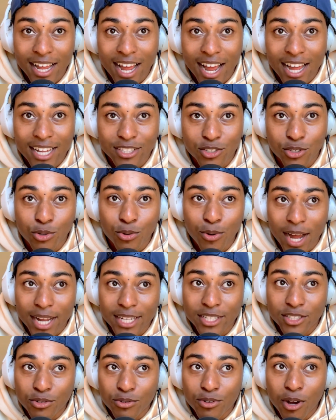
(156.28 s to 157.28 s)
I do
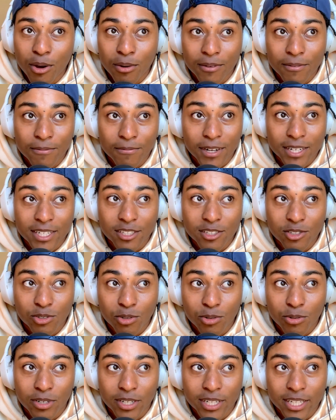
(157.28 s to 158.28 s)
I do know a funny
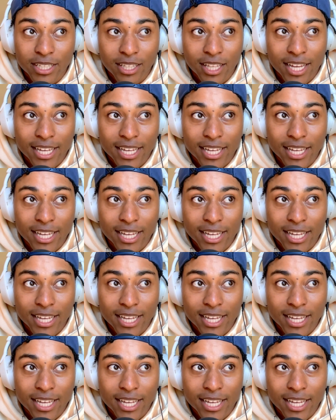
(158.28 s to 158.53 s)
story.